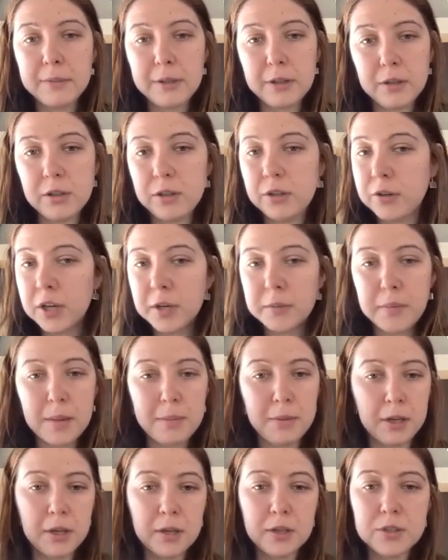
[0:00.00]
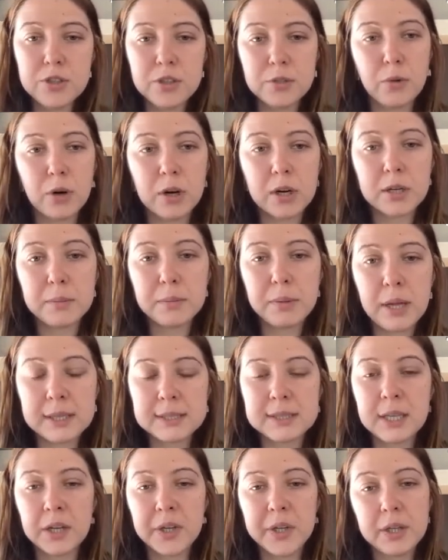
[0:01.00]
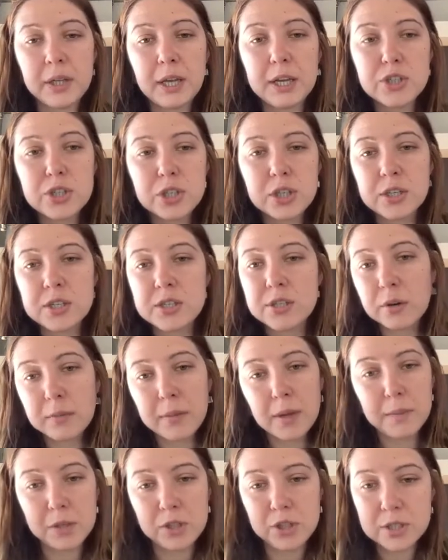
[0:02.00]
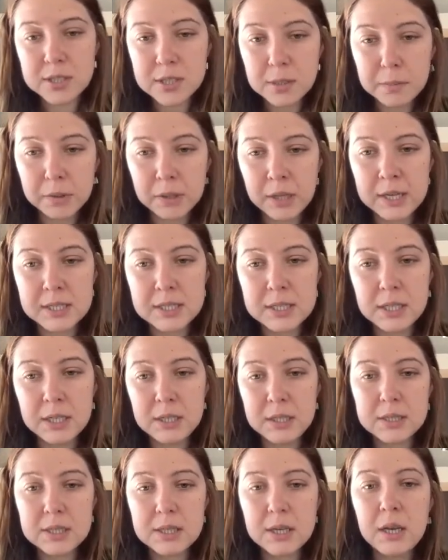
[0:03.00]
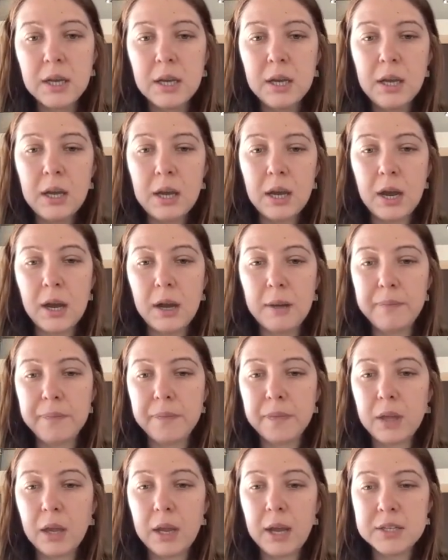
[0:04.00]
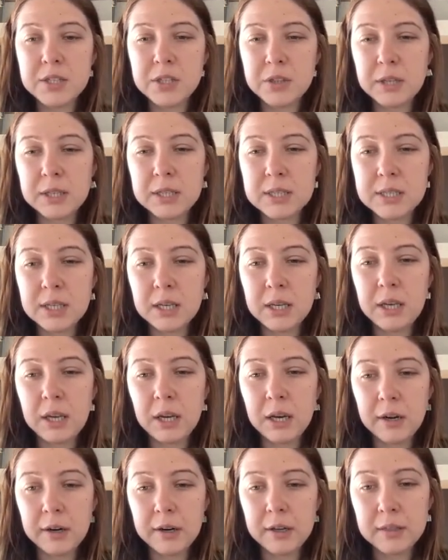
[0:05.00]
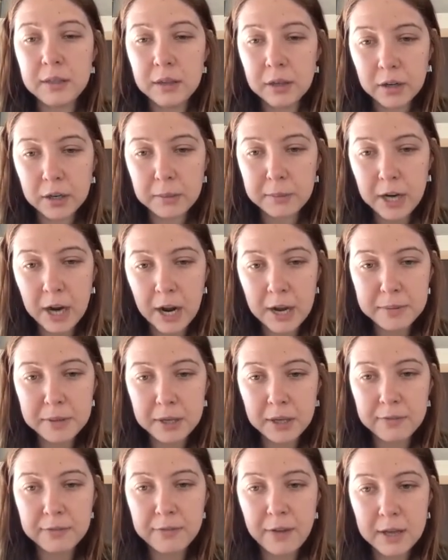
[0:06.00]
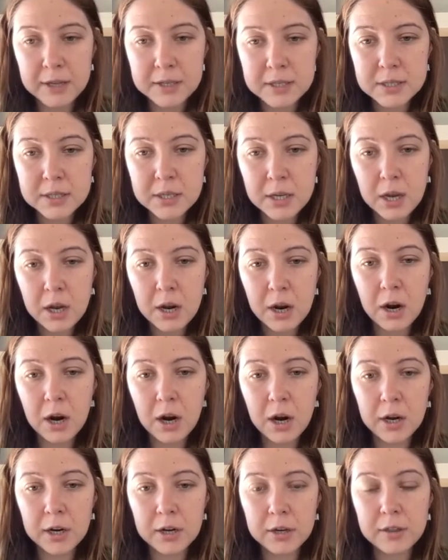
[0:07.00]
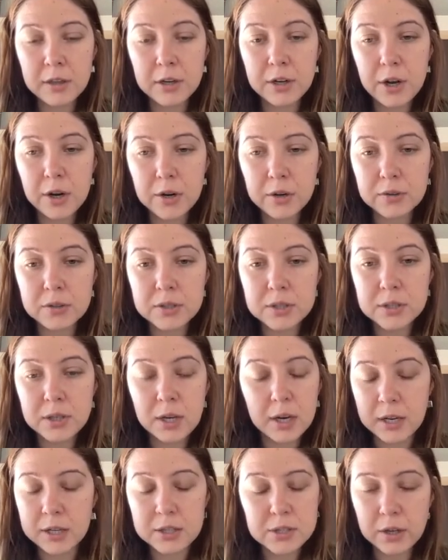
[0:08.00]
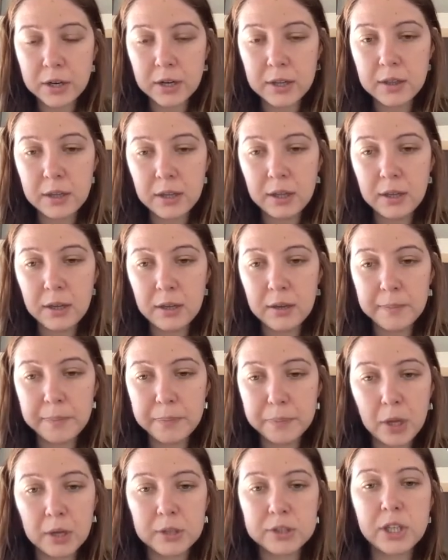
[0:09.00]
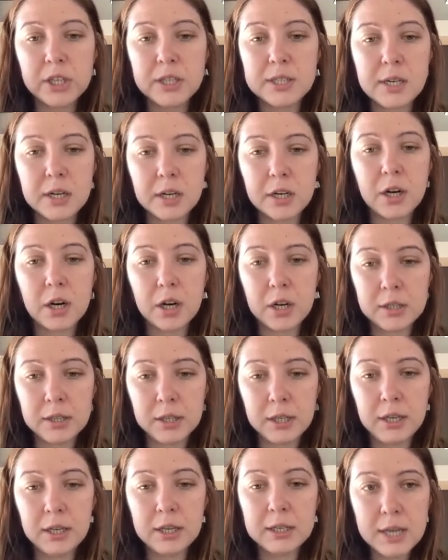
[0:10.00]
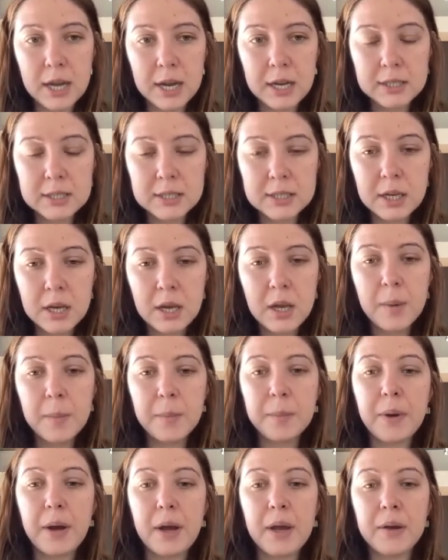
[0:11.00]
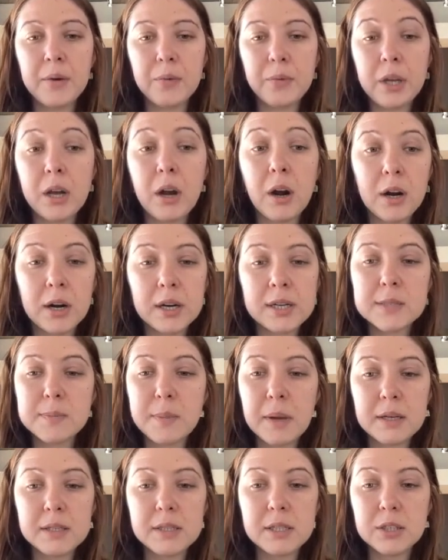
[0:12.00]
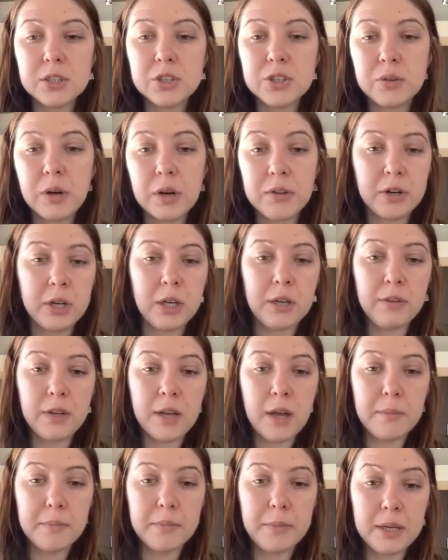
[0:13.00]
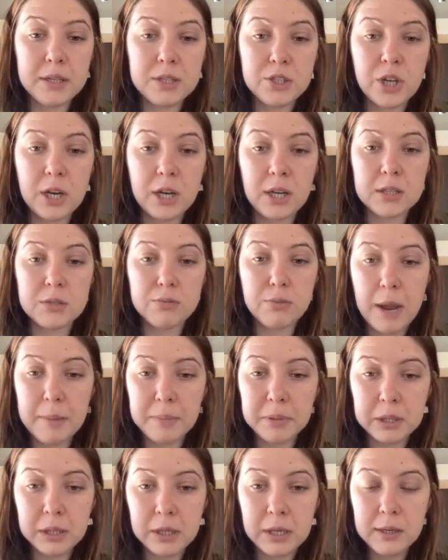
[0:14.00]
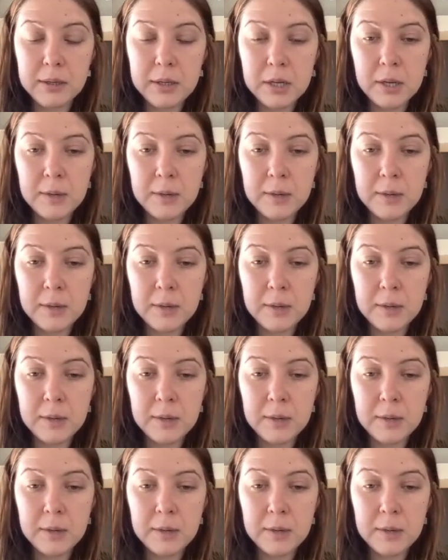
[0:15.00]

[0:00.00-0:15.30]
you could maybe do more complex calculations or maybe just simple entities. As you can see here, Ethereum and IPFS are the nodes, the blockchains that are currently indexed, but we are expanding to other EVM-based chains rapidly.